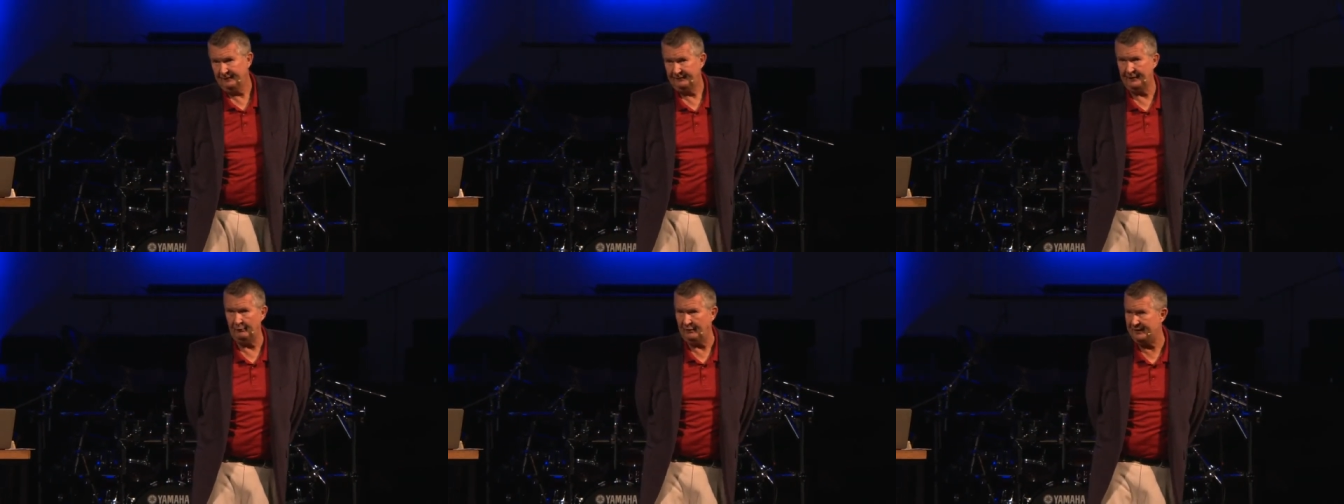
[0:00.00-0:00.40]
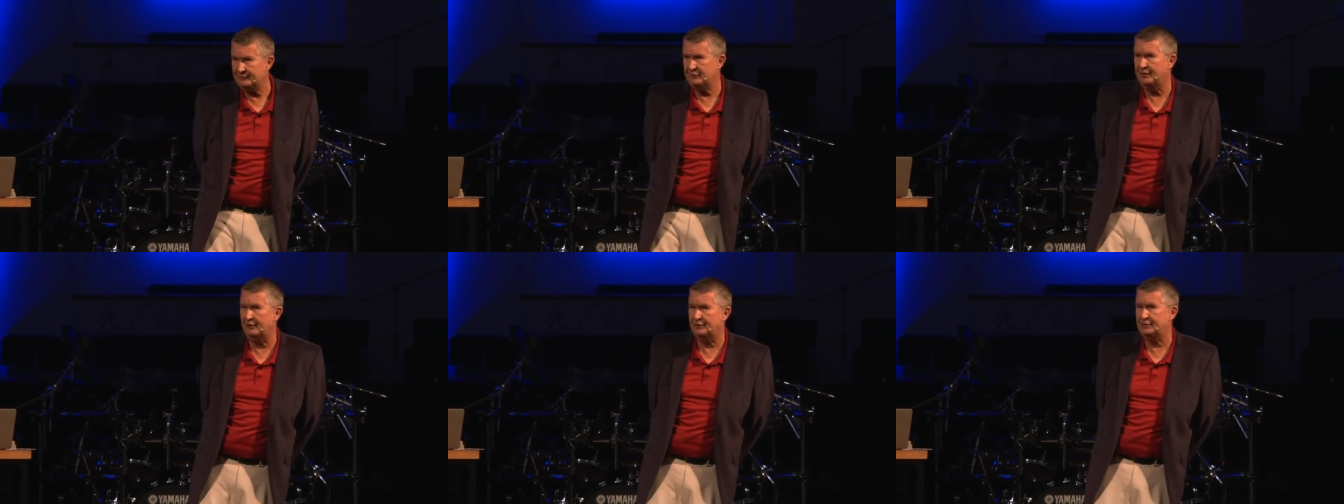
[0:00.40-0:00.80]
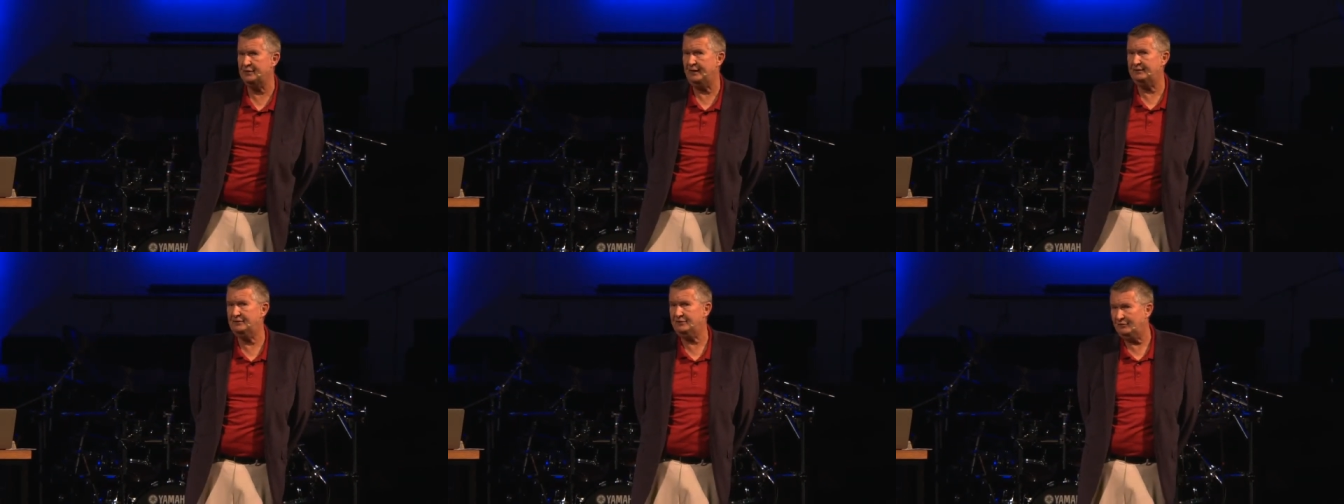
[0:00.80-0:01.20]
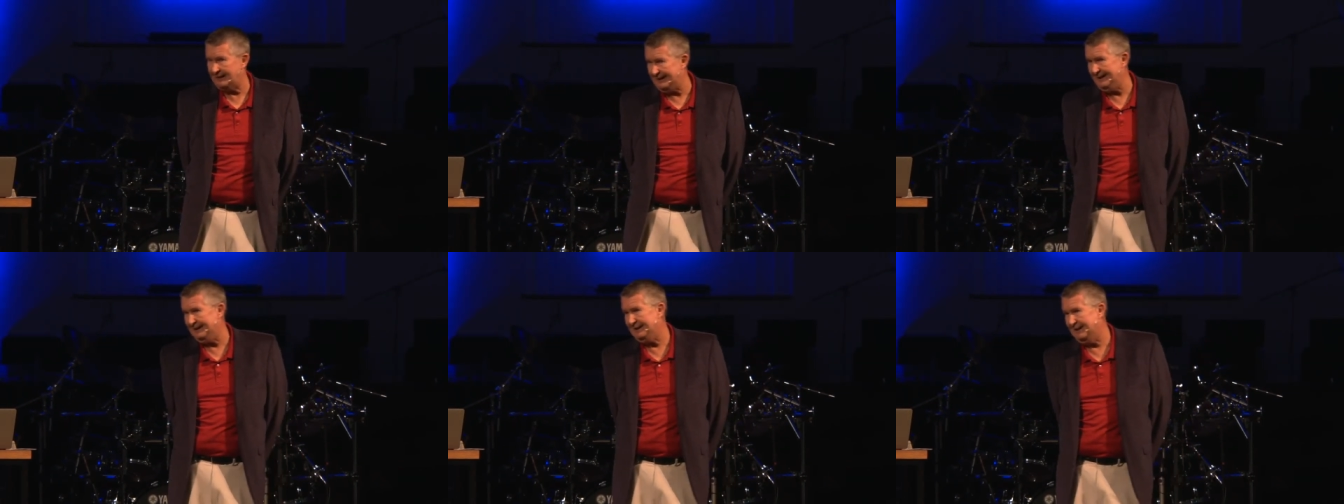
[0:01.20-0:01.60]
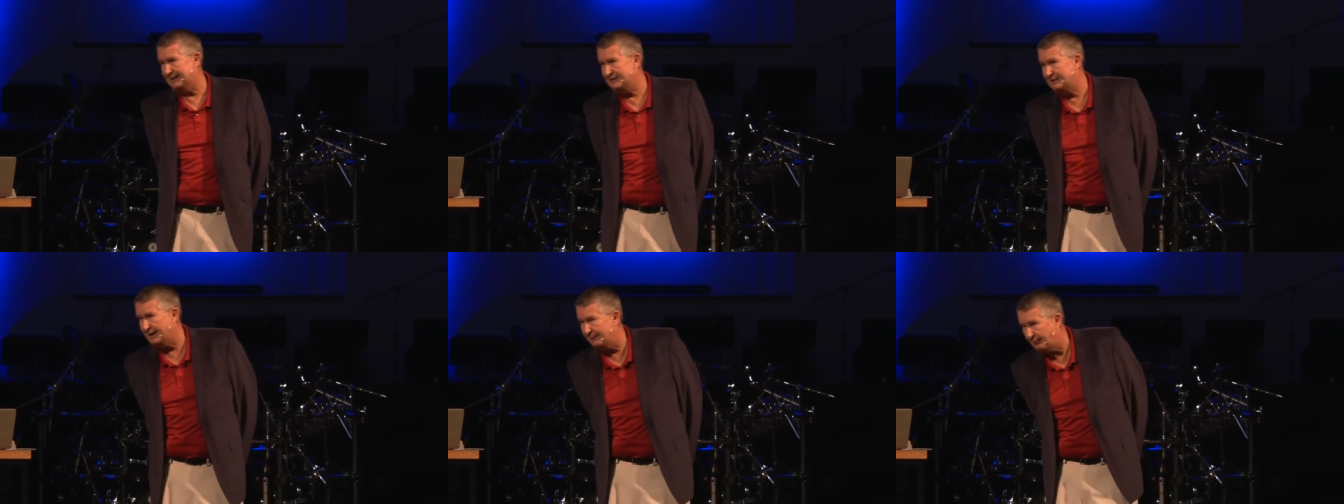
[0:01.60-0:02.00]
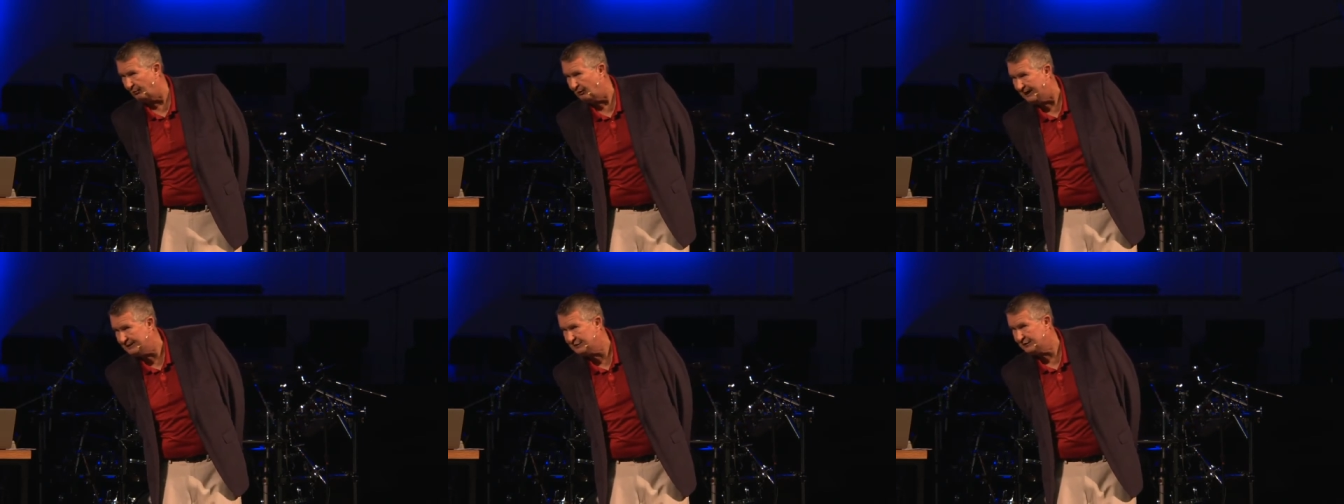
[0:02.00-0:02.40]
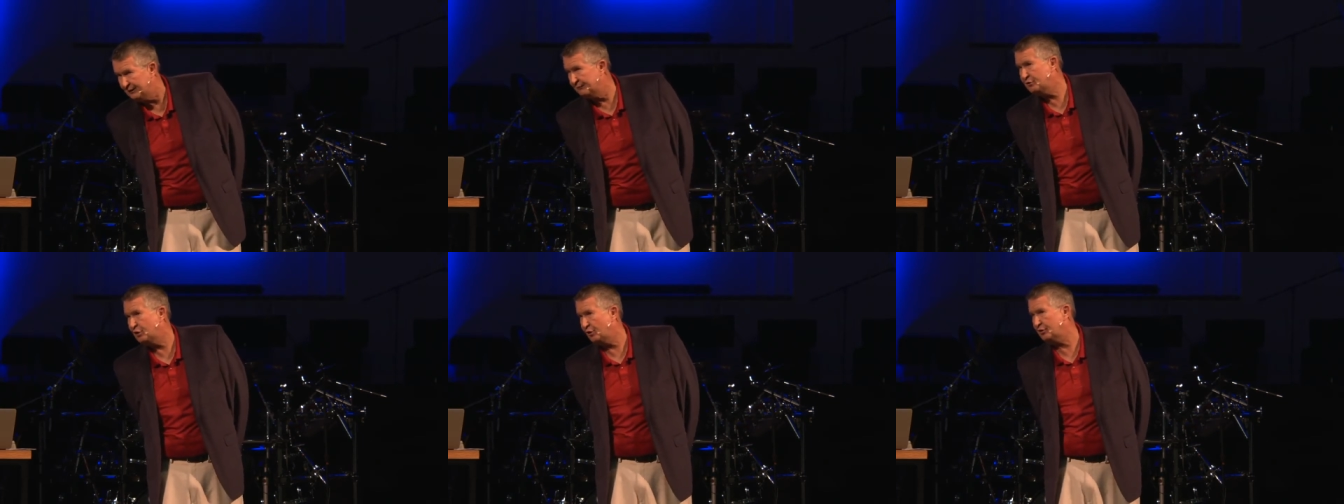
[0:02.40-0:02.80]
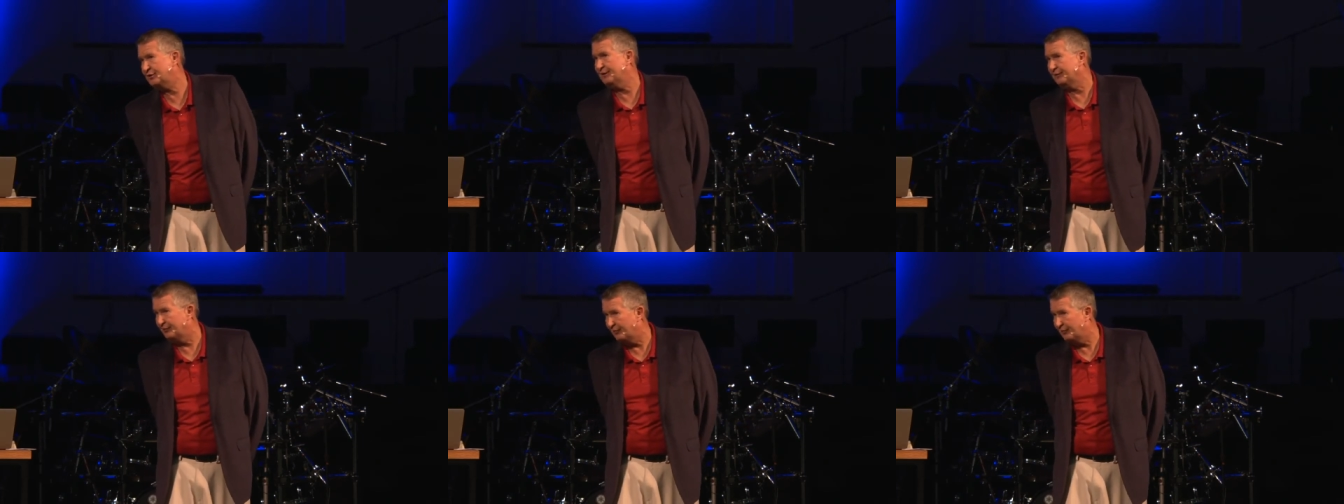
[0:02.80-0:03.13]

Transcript: There is no such thing as separation of church and